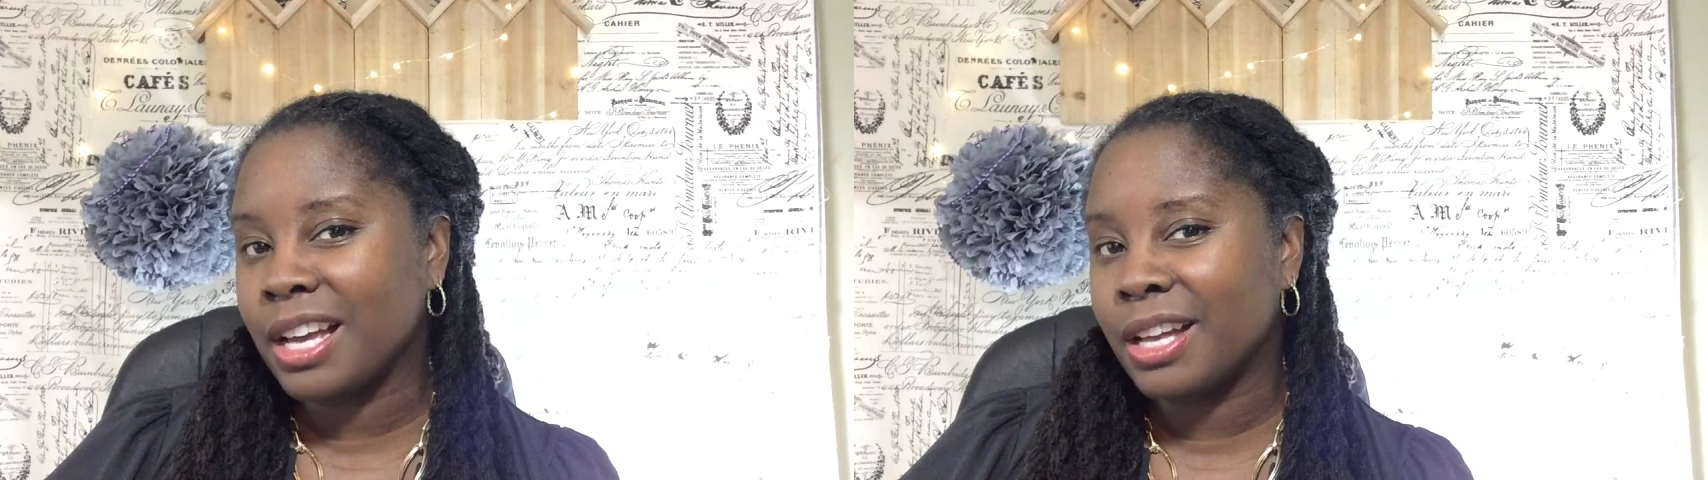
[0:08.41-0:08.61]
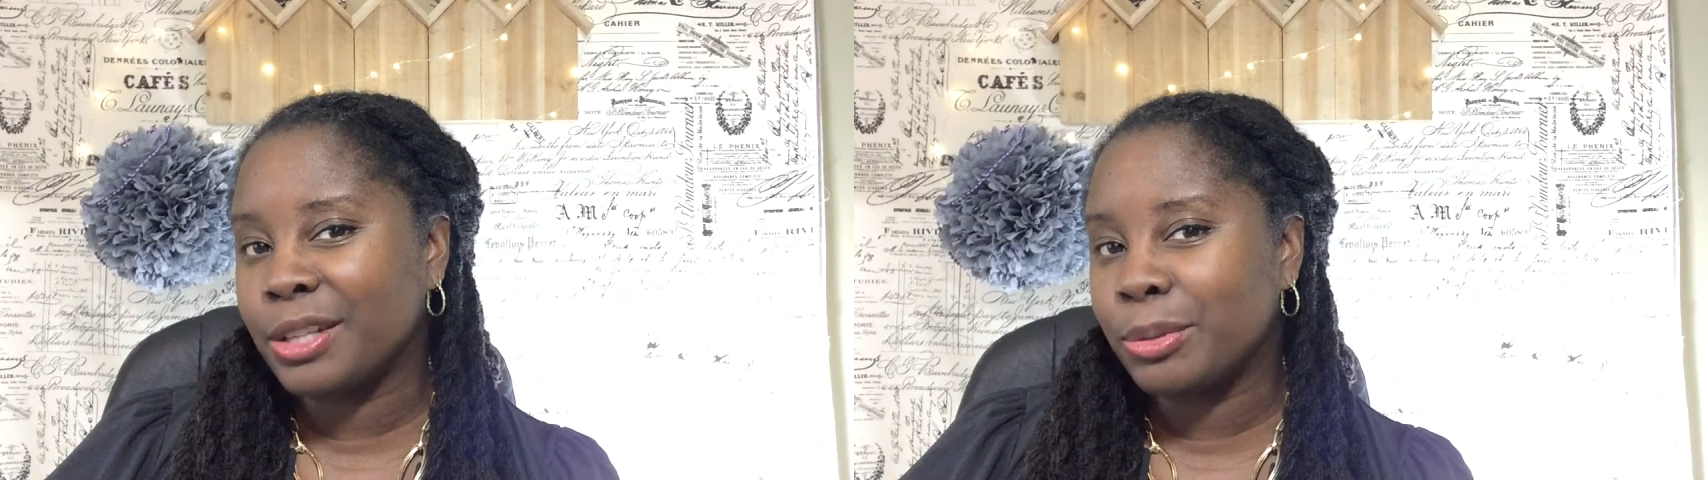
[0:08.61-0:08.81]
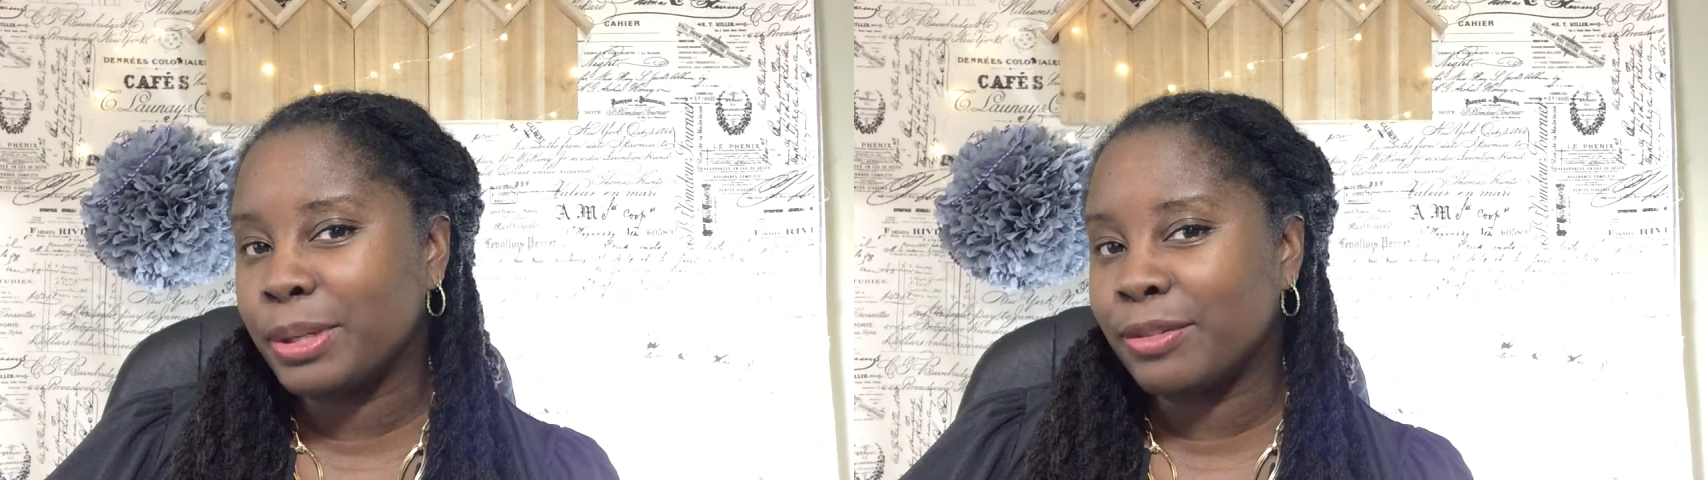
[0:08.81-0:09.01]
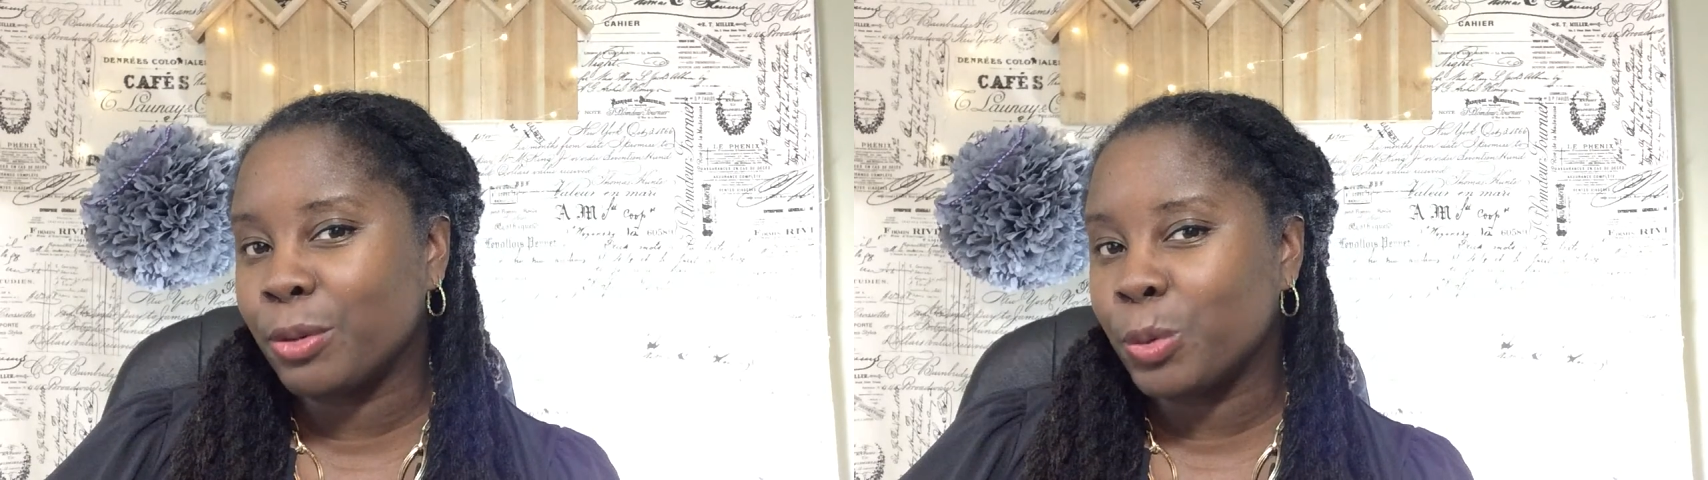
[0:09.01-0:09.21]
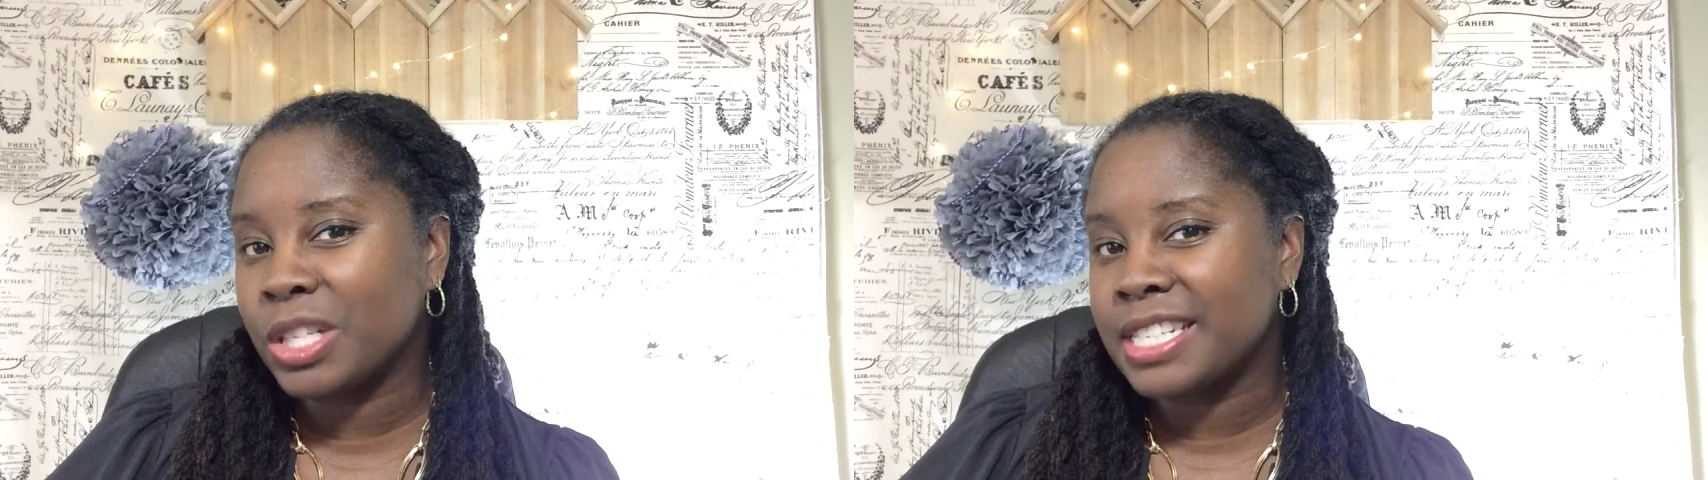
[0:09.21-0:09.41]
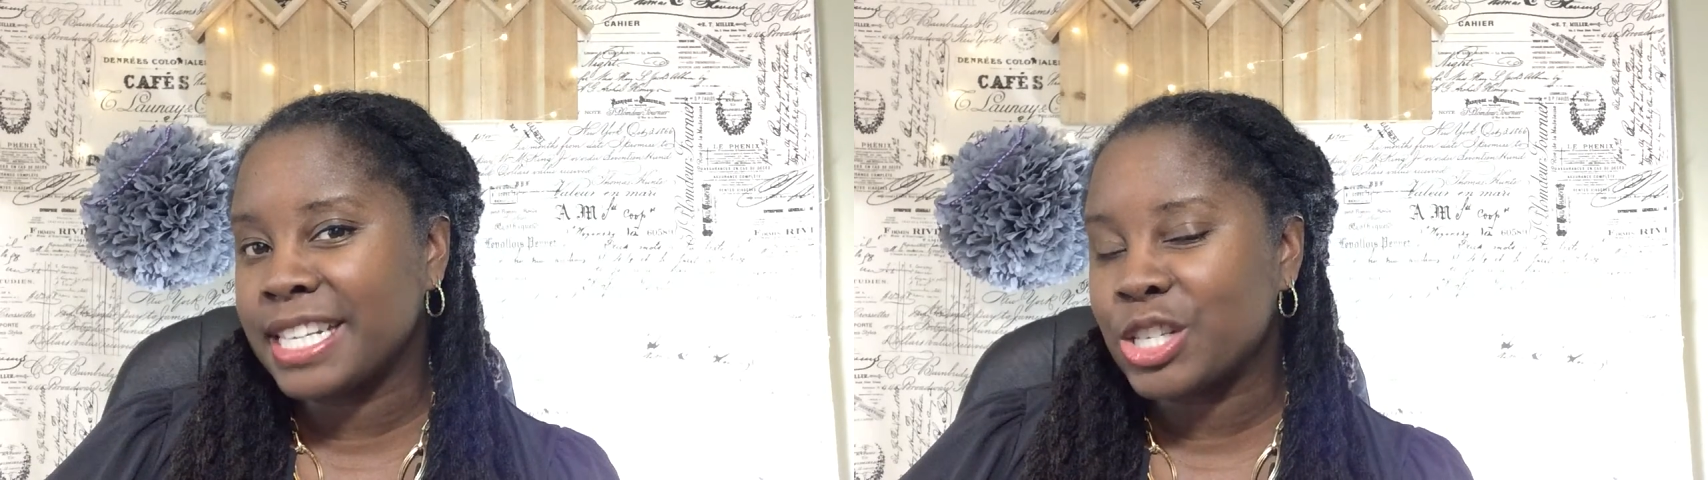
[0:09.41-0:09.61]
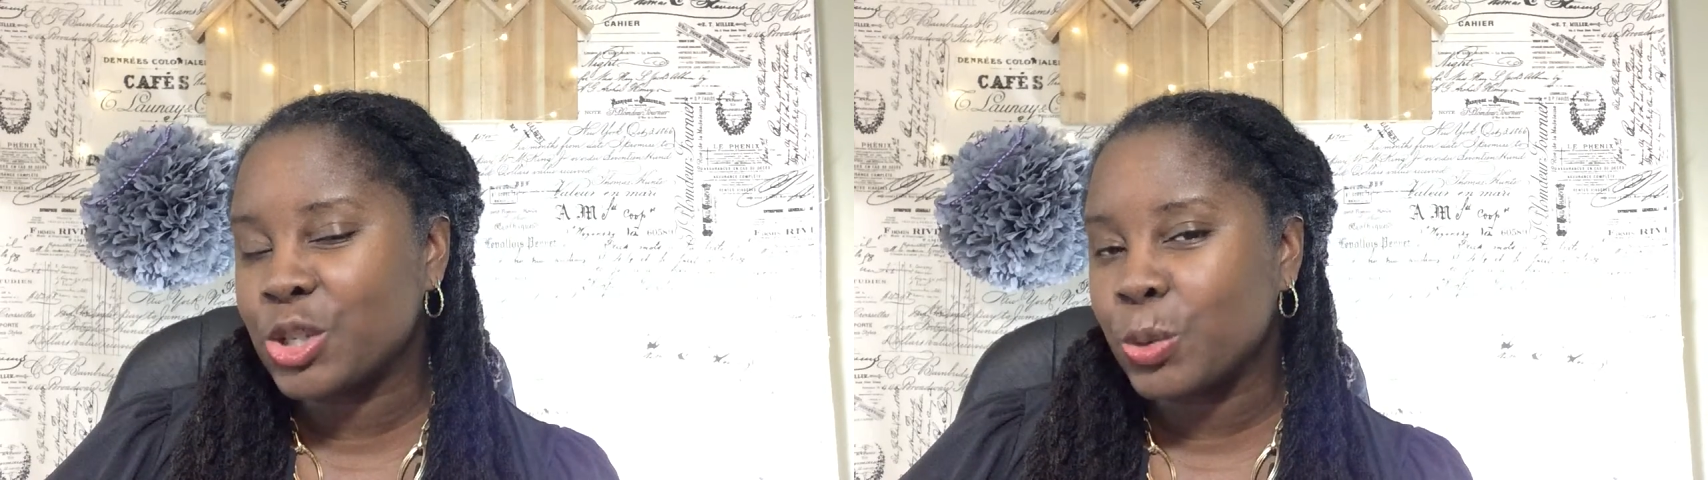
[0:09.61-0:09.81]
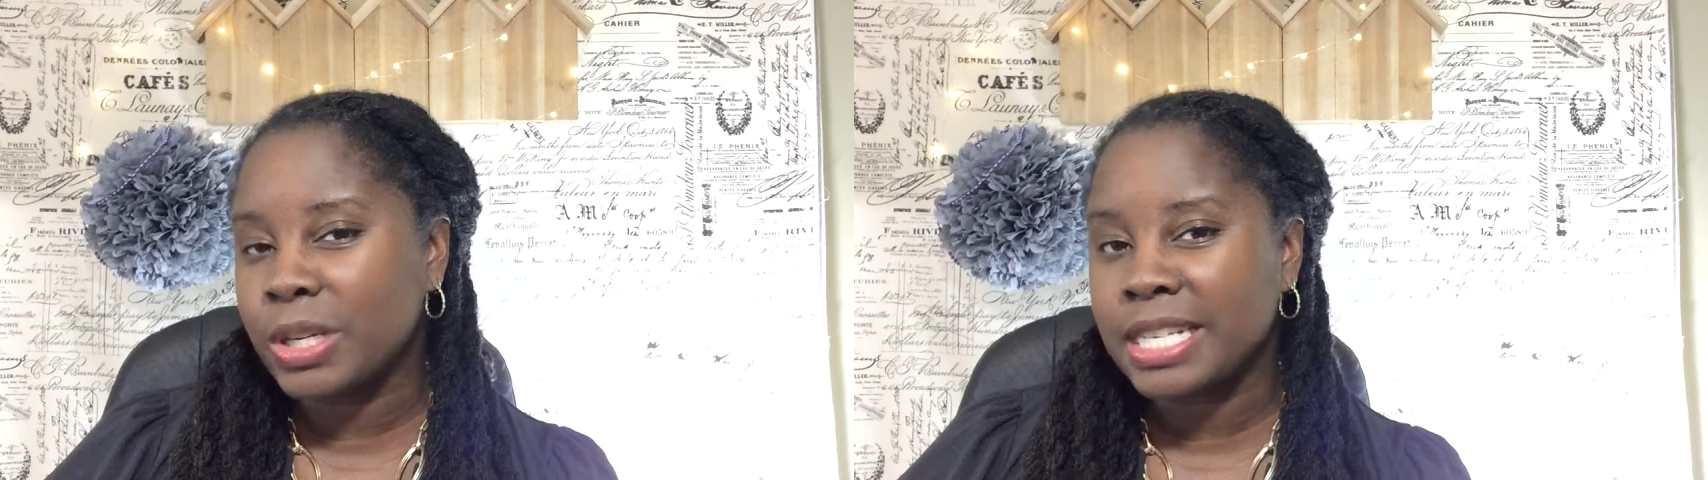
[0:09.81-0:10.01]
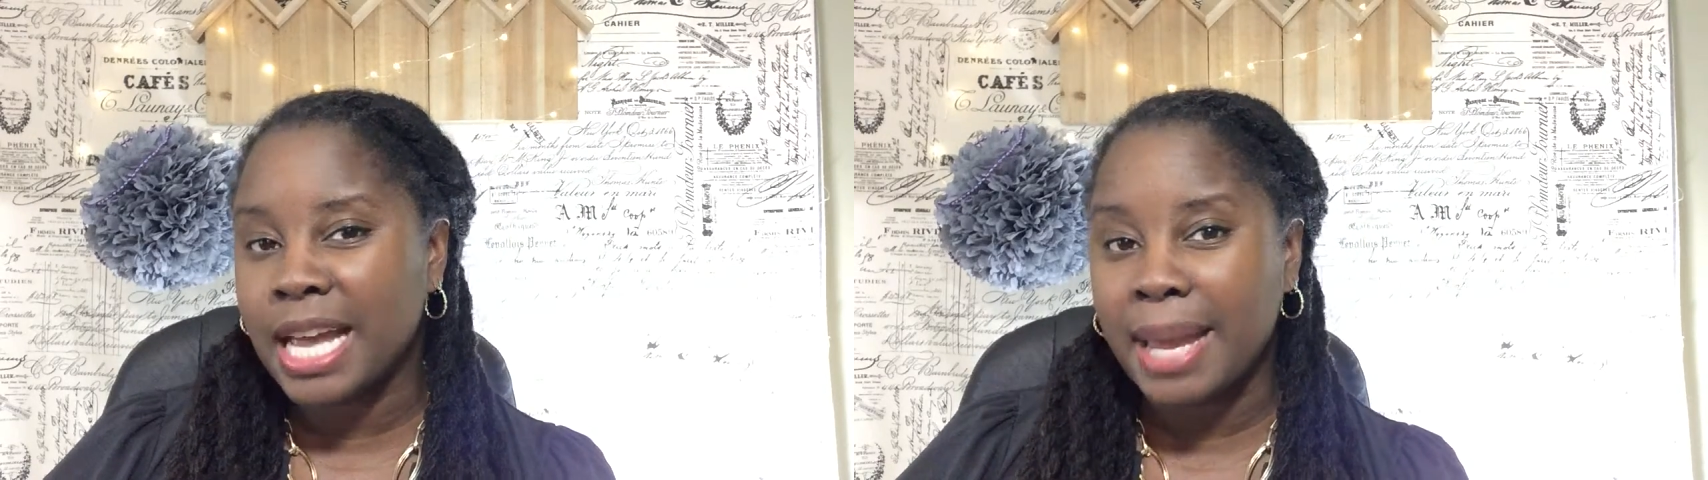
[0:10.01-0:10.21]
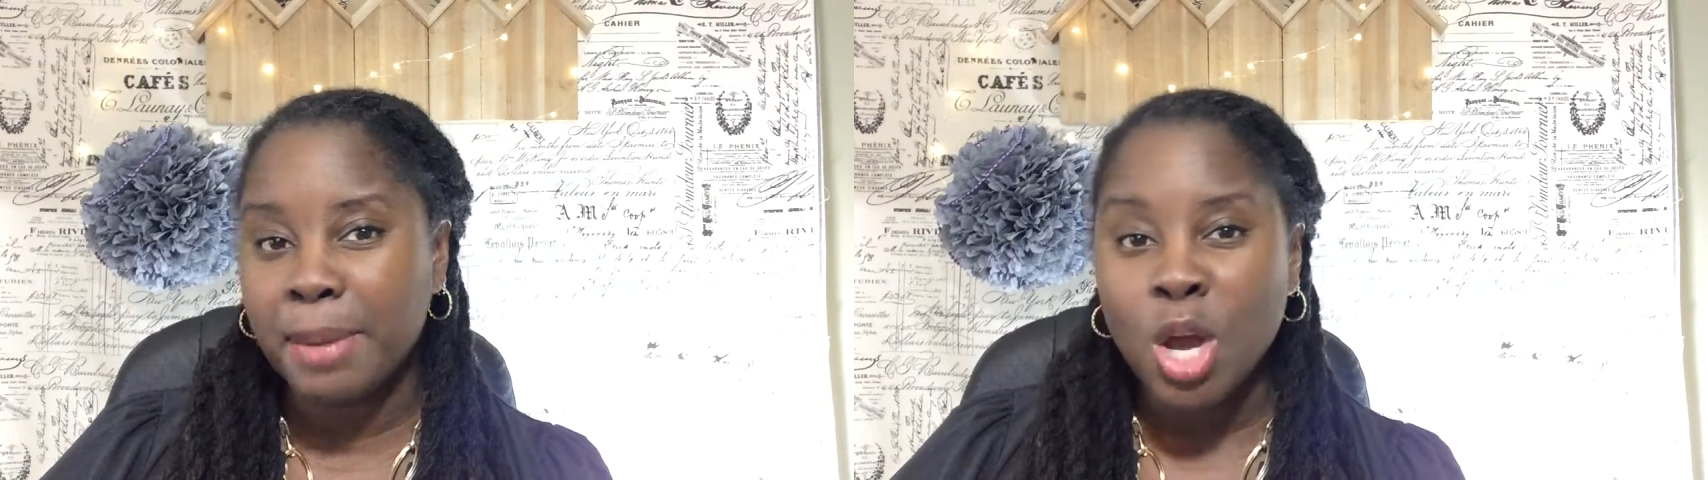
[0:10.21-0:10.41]
a little bit of a real estate story
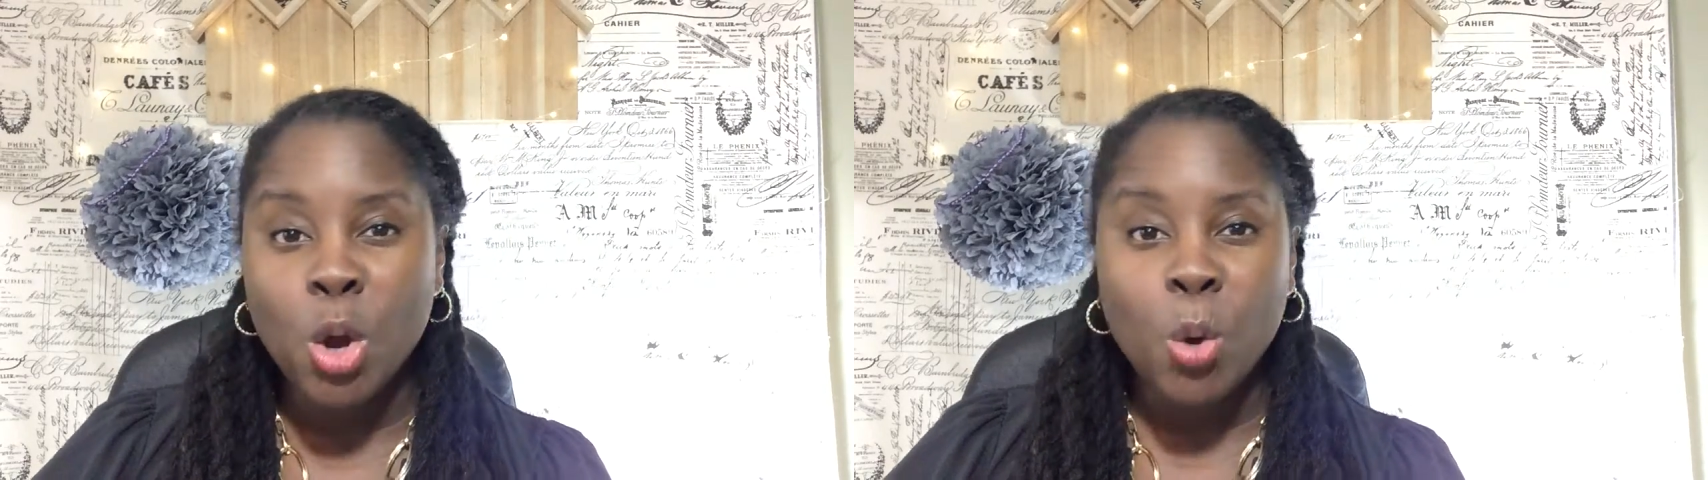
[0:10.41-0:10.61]
time